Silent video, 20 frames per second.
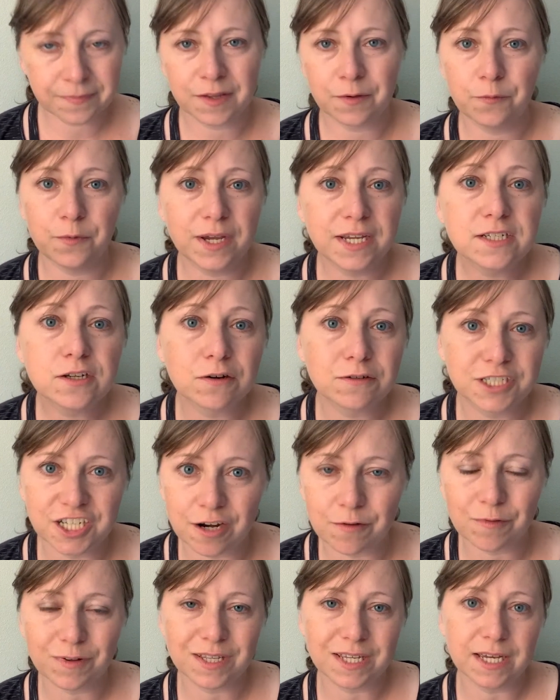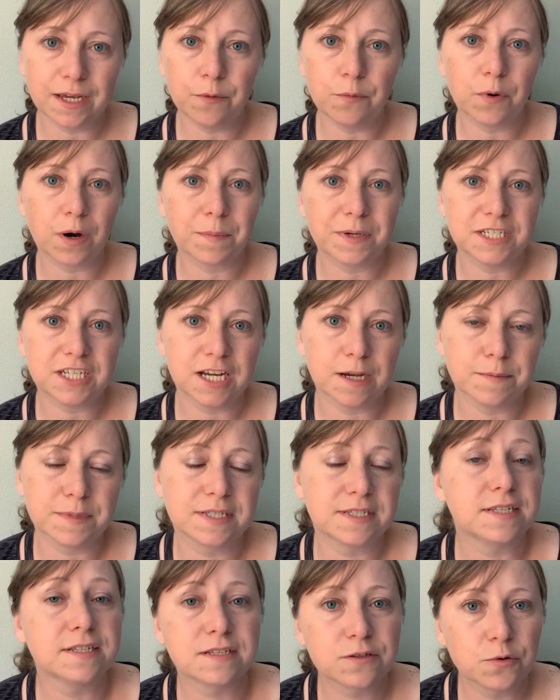We don't generally wear
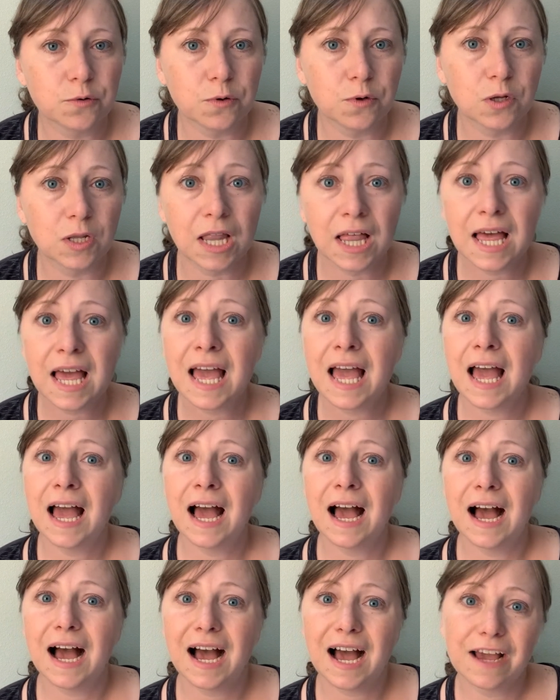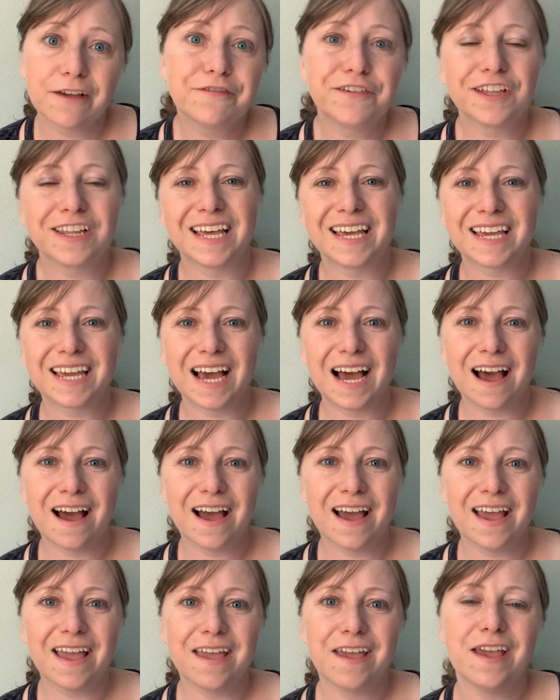pajamas to school. I feel like
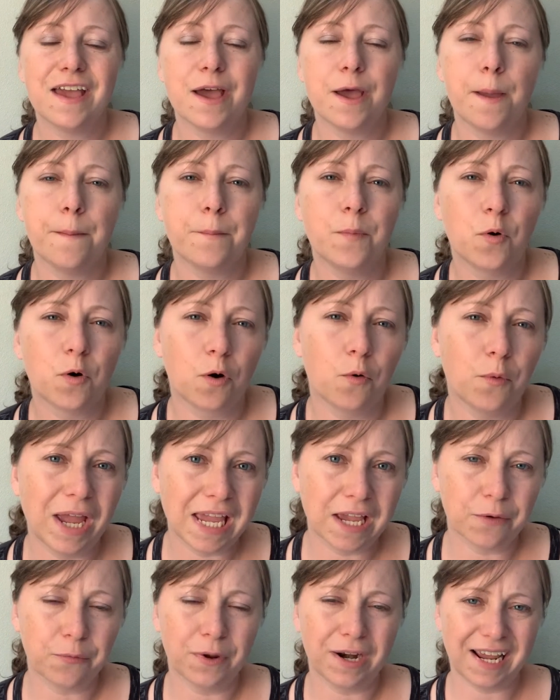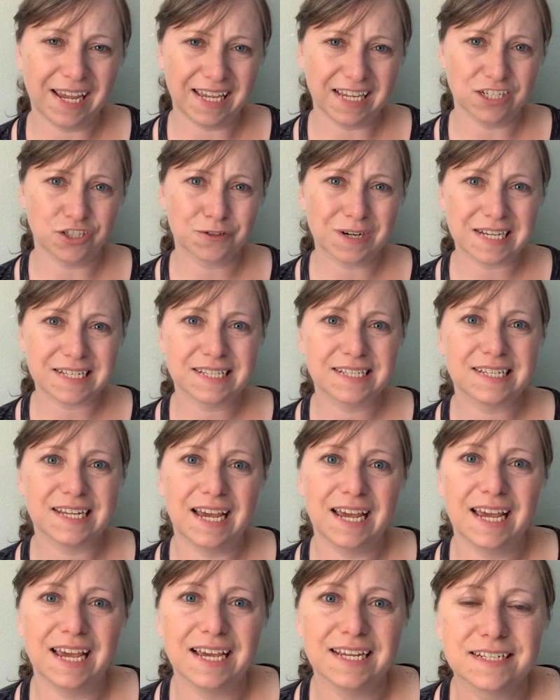I am more awake when I get dressed,
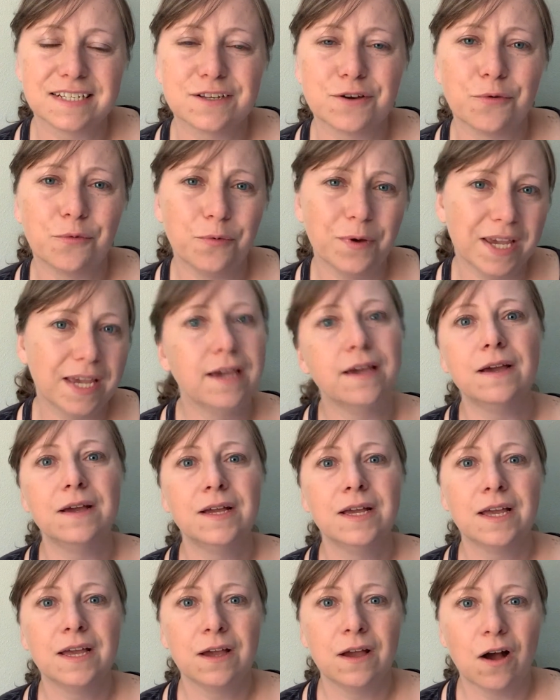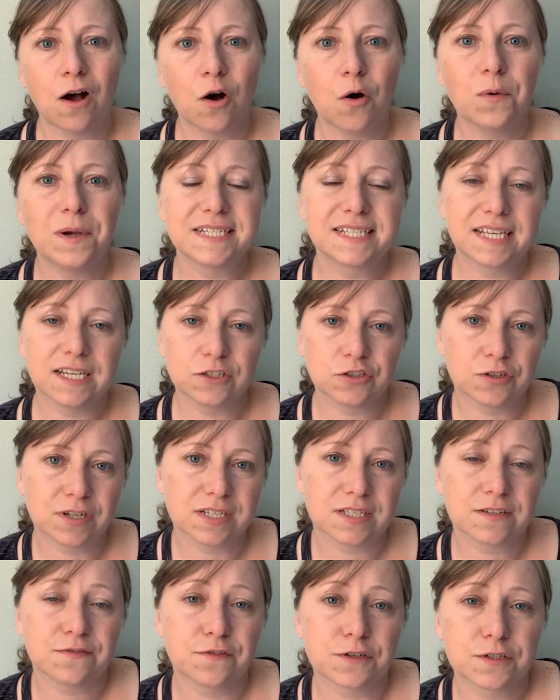and so we always get
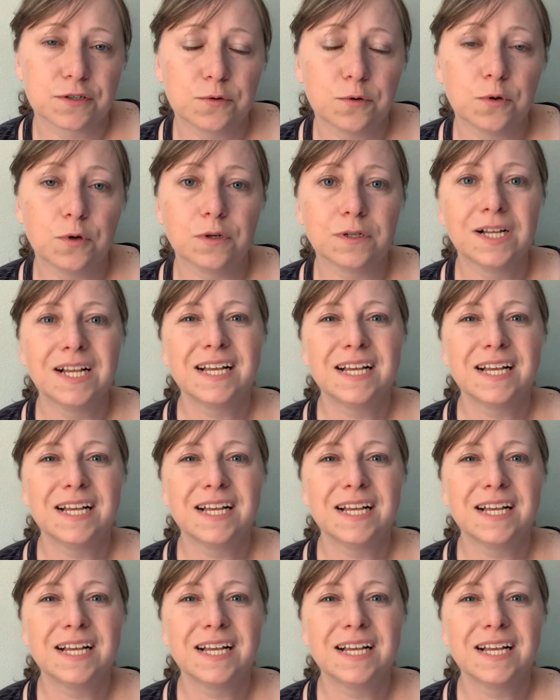dressed for school.